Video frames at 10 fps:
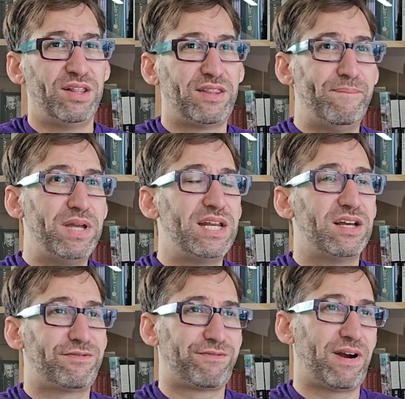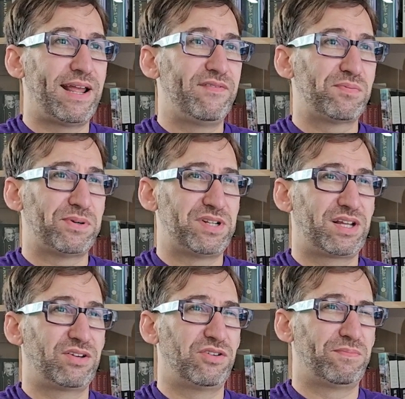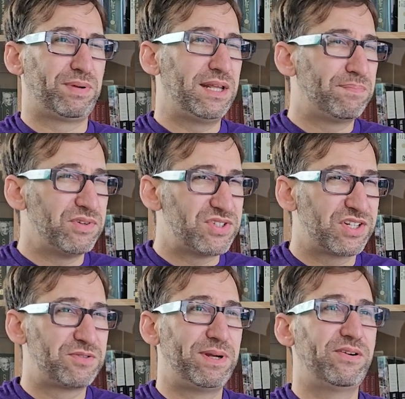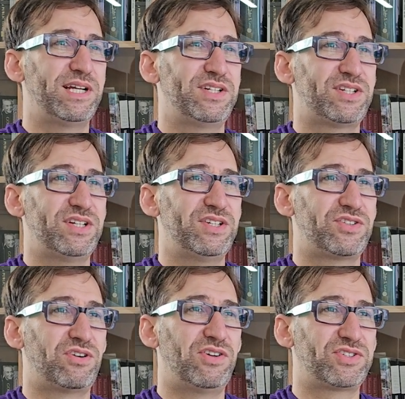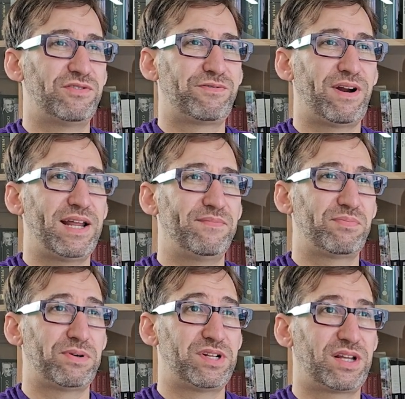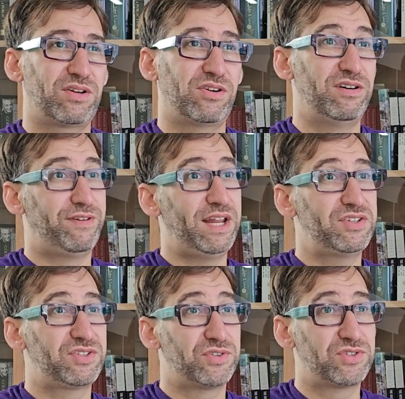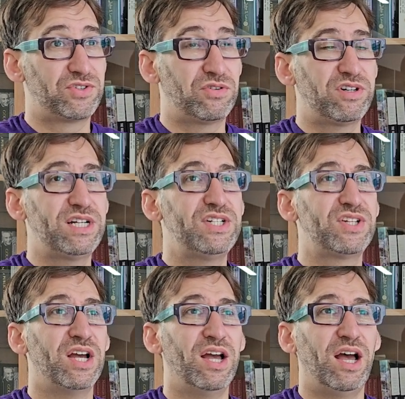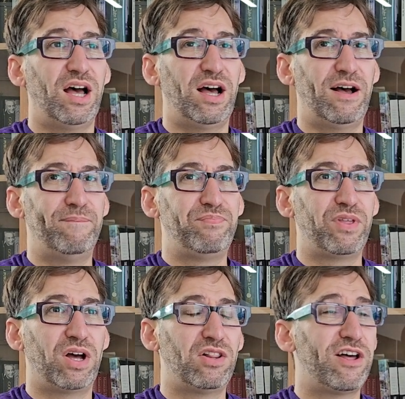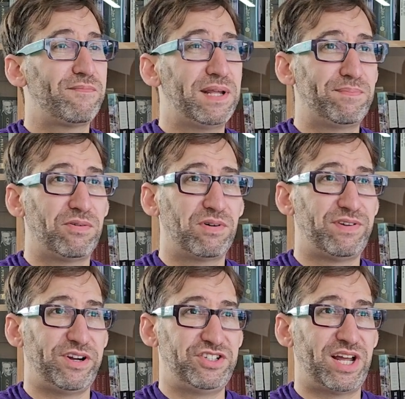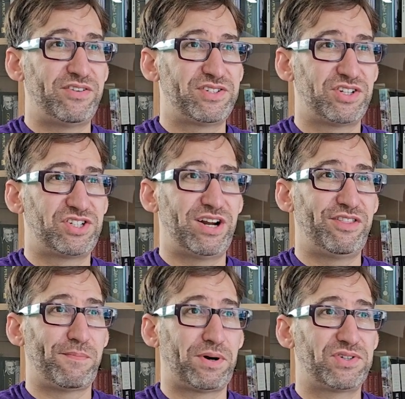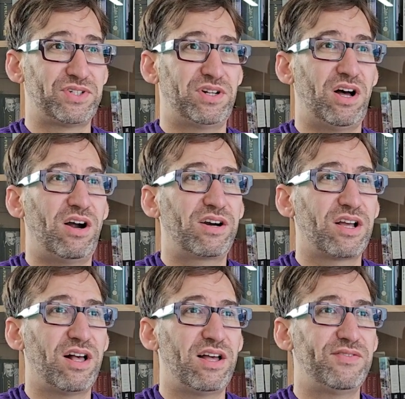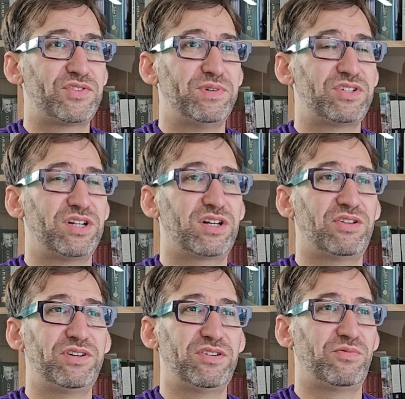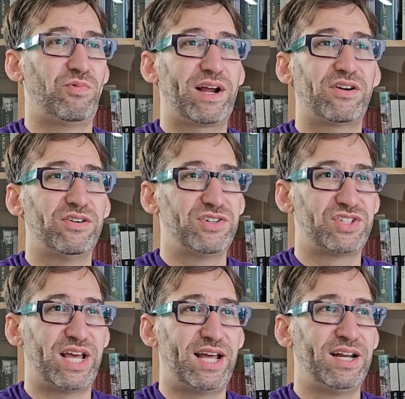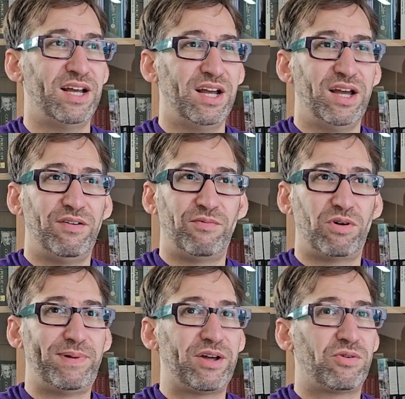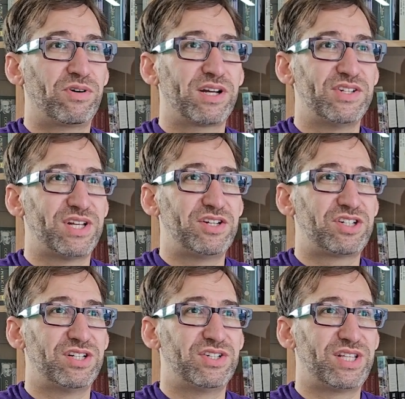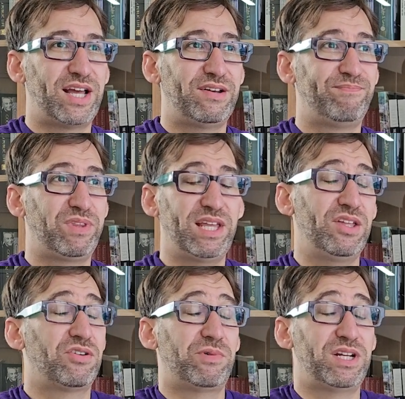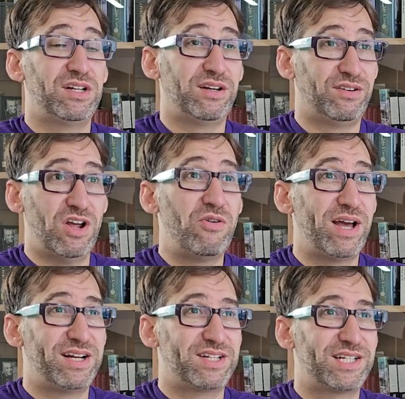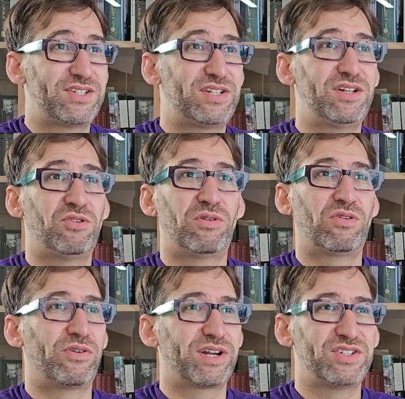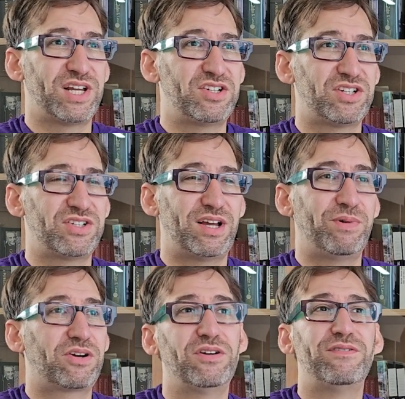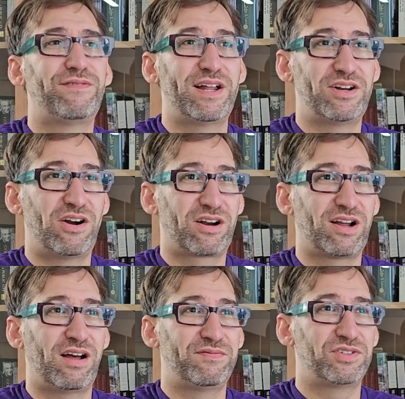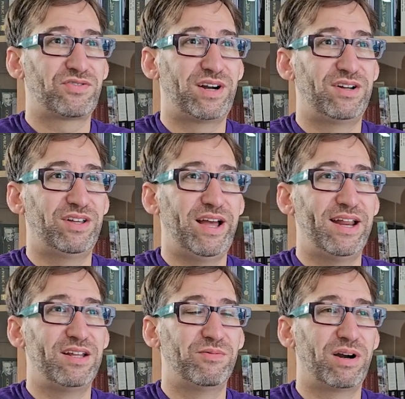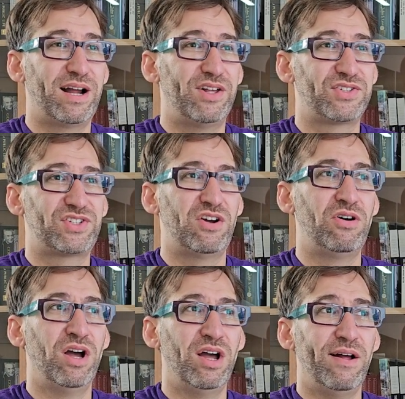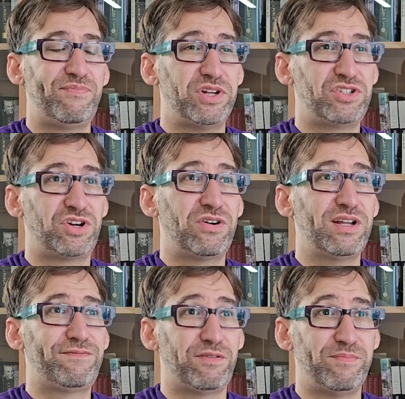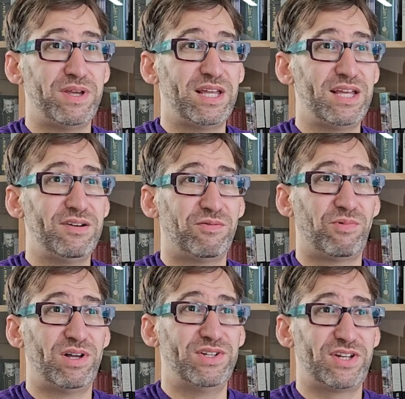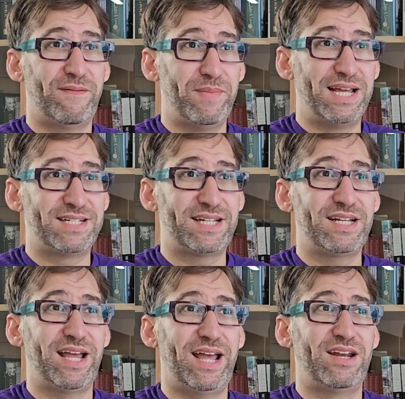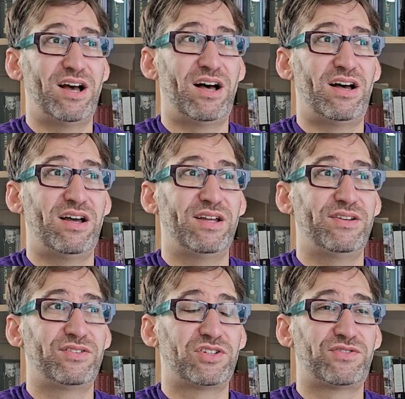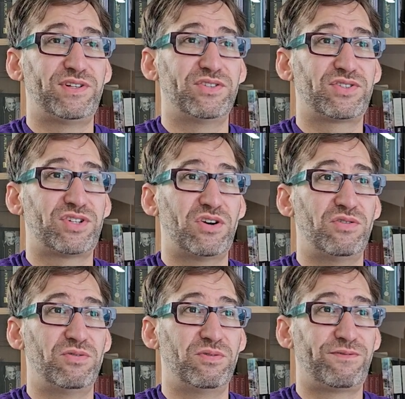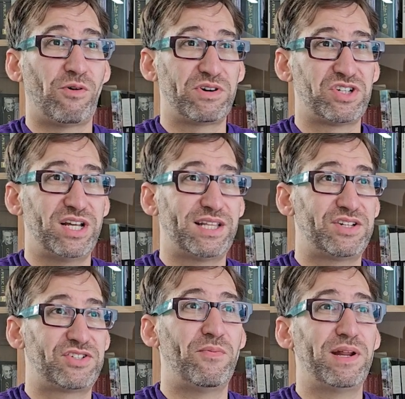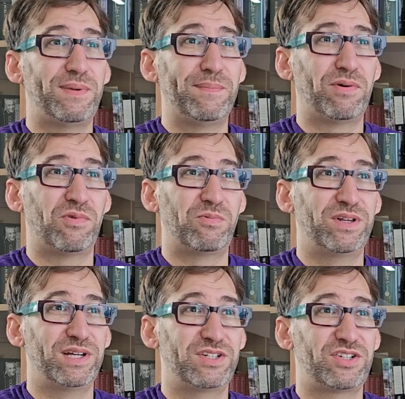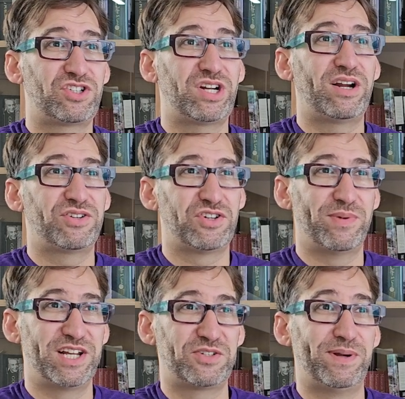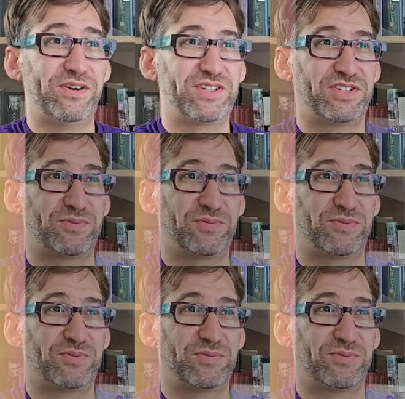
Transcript: the media framed particular people's experiences or also framed particular events or stories. A lot of people were very generous to share their personal archives, which included records that were about organizations that either we didn't know had existed or organizations that we couldn't find an archival trail anywhere else. So the journey for me was amazing, and I just feel so fortunate that many people were willing to share so many experiences